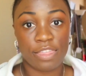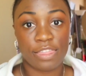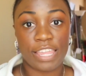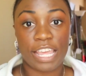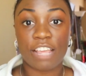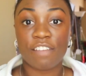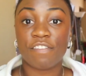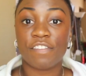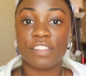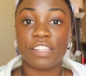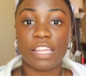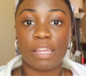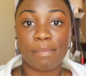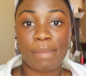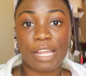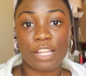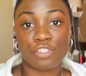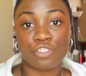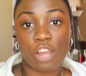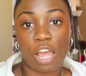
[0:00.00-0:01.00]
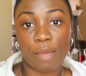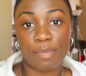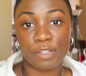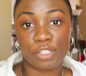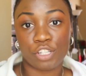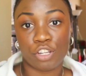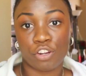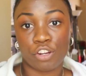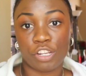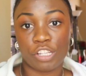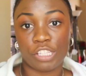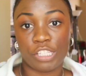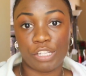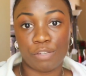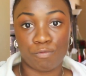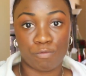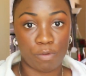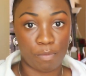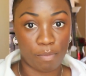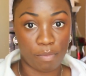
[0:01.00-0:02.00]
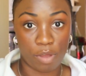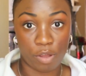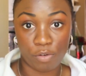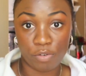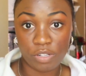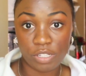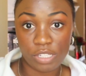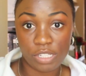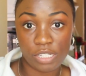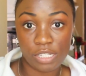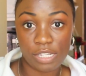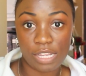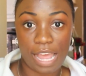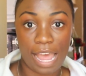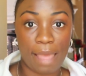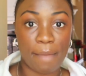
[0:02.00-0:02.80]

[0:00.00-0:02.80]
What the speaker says: Thankfully, my job is currently remote.